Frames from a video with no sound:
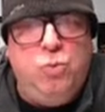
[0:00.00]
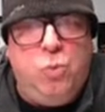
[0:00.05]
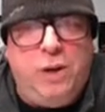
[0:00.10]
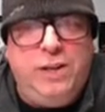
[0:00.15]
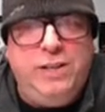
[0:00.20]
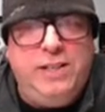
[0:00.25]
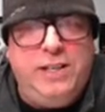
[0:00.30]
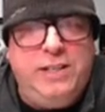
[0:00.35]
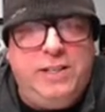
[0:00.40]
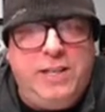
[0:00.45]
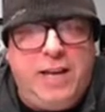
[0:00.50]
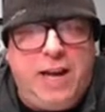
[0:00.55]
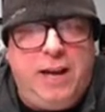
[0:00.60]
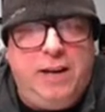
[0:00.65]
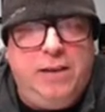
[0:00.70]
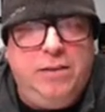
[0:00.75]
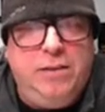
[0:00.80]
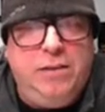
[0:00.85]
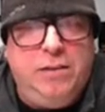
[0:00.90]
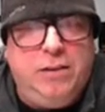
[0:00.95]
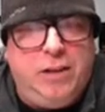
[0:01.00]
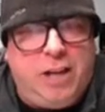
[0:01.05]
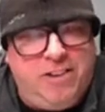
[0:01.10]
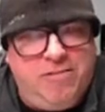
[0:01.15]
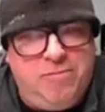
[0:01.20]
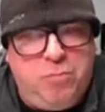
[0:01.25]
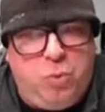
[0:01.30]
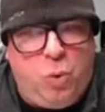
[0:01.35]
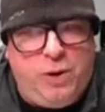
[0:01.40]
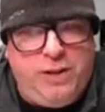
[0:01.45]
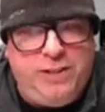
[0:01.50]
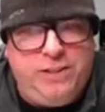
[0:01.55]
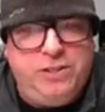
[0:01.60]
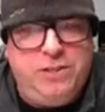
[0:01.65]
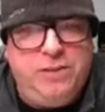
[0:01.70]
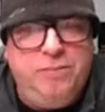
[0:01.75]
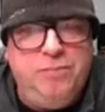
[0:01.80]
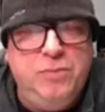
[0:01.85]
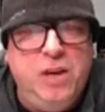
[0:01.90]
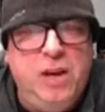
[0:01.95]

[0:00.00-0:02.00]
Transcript: 1d10 life points.